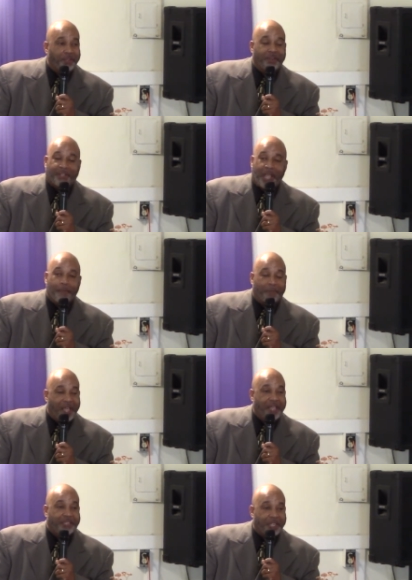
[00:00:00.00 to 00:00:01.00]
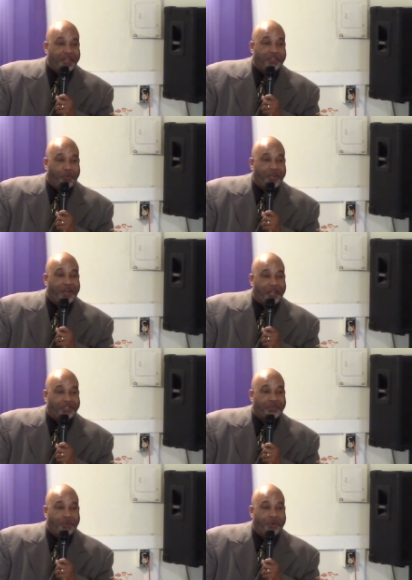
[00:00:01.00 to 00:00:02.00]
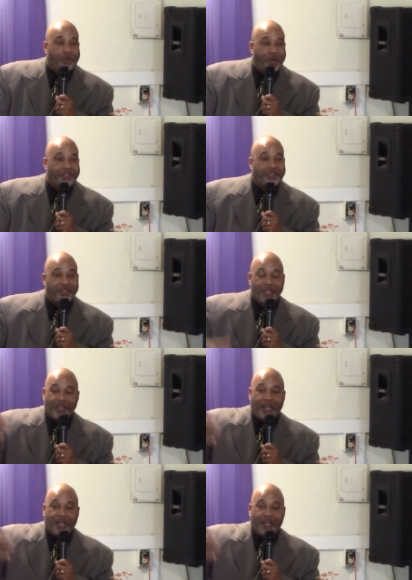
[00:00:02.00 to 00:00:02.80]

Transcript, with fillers: You done came up 18 or $20 short on the register.